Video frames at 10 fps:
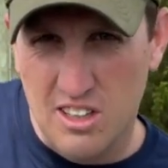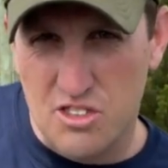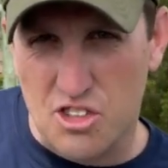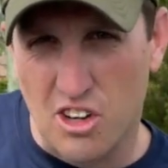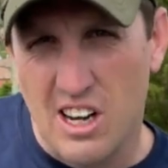
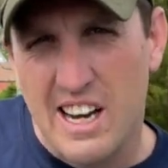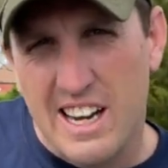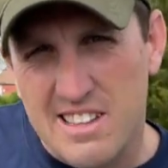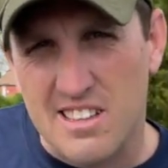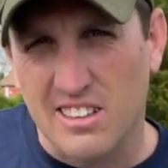So
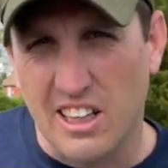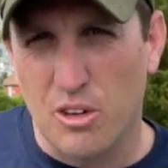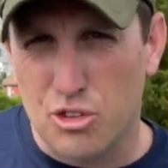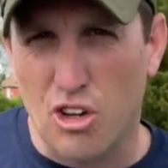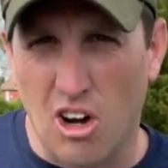it's a
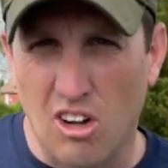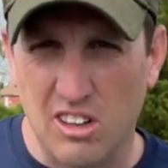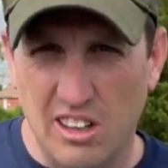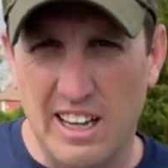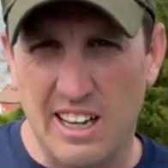little tall.
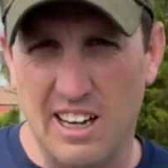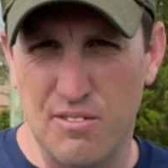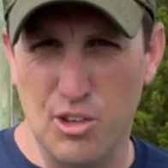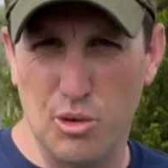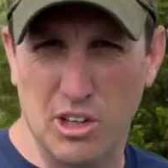Like if
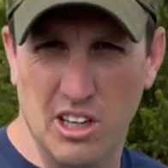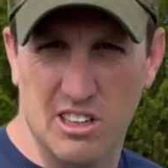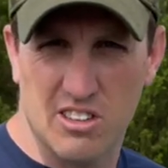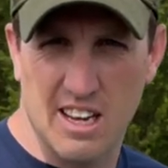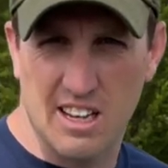you were gonna
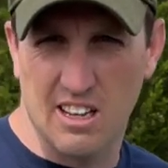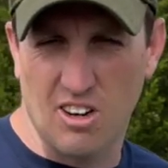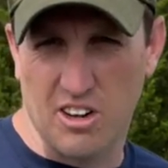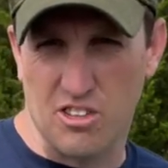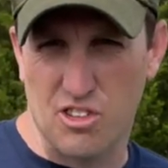take it
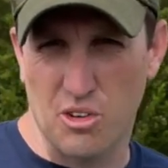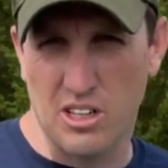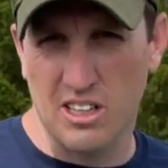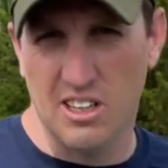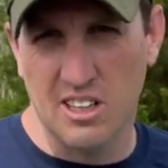on a
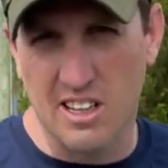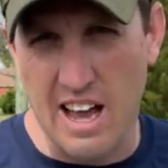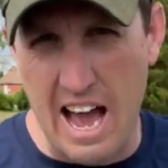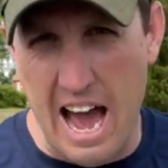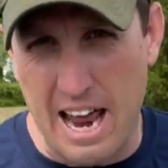soda,
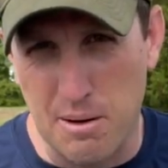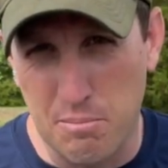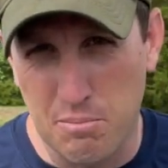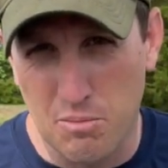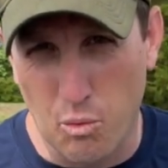
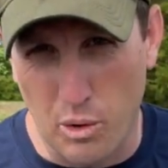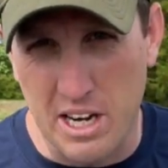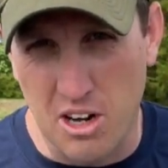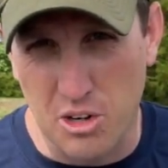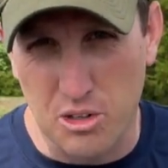Adam, we
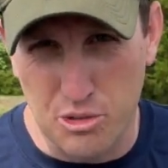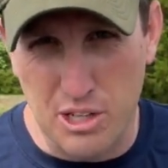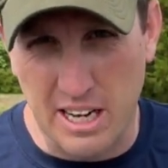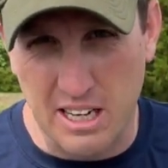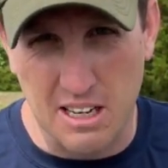know you
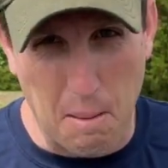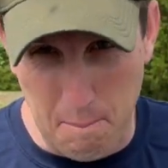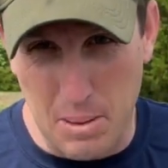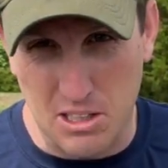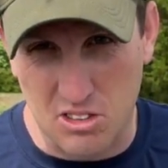take
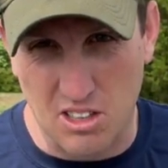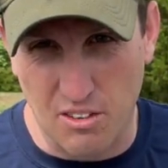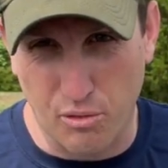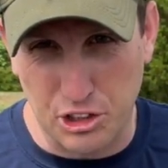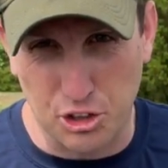big
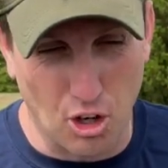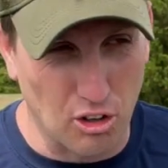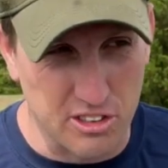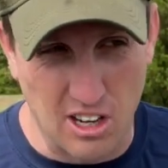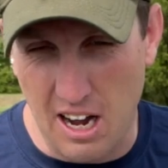stuff with you all
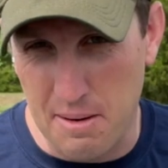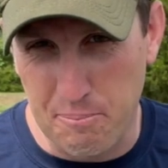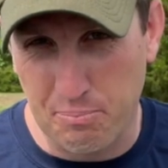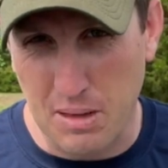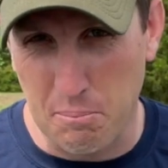the time,
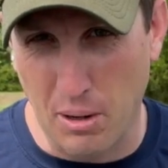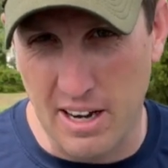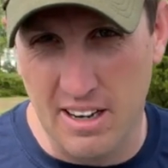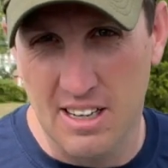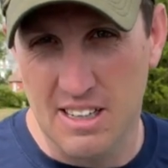but
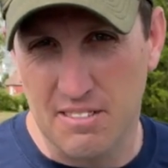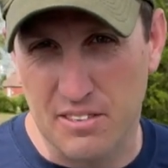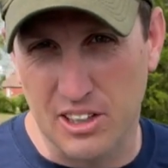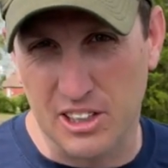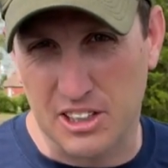
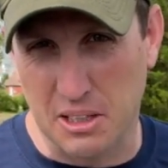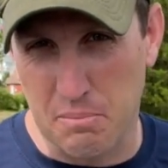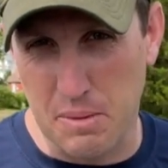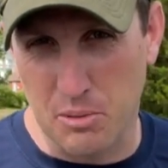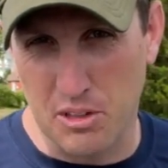for some
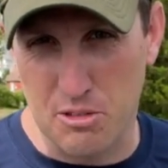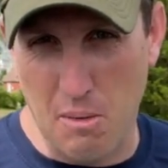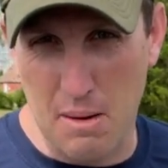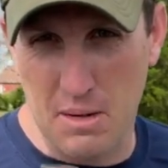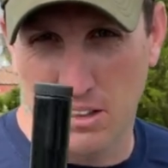people this
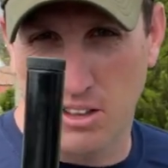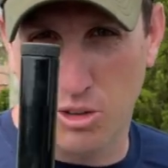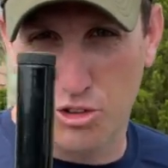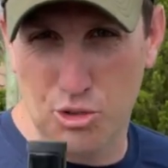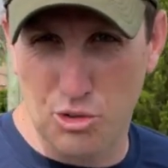might be a
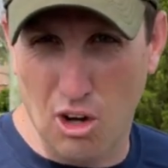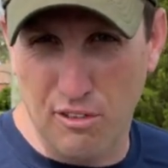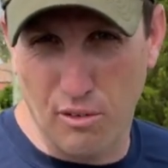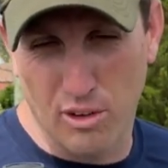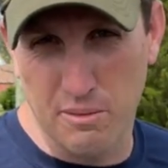little too tall
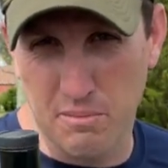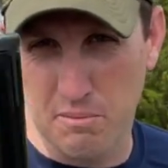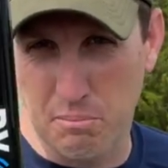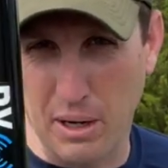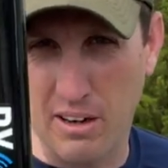for them.
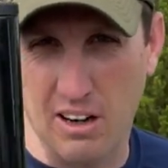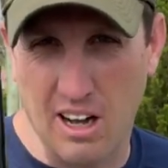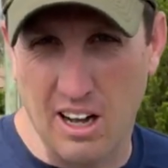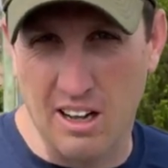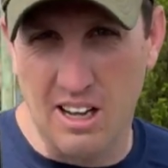But
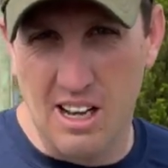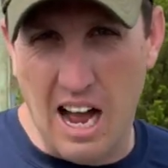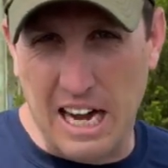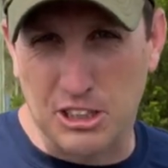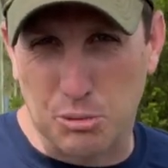I
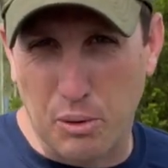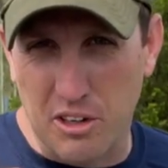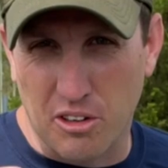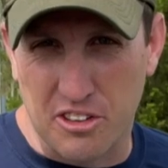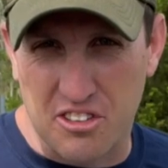just put it
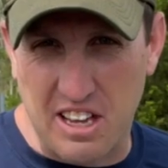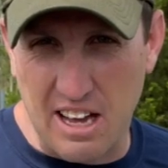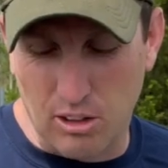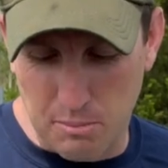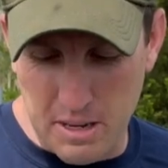on the
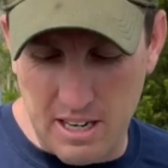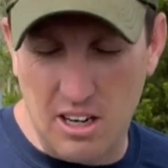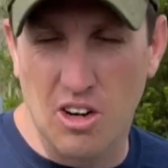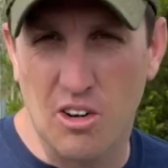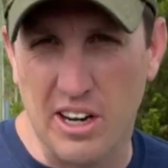scale a minute
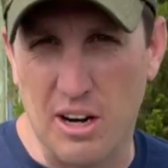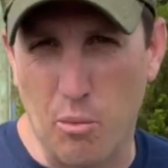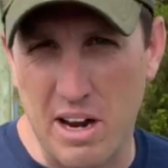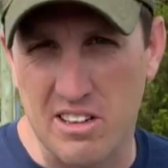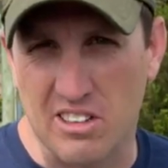ago, and it
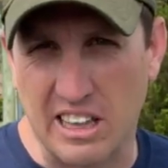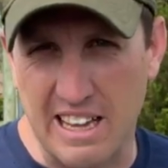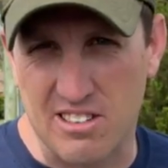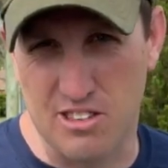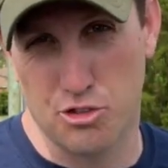weighs
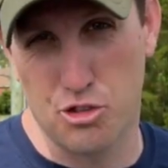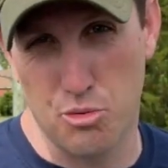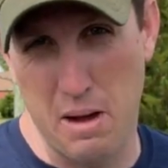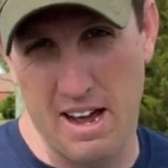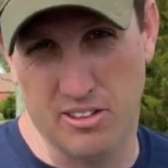less than 2
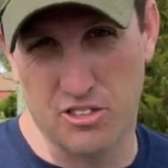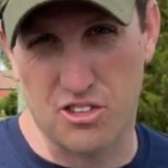pounds.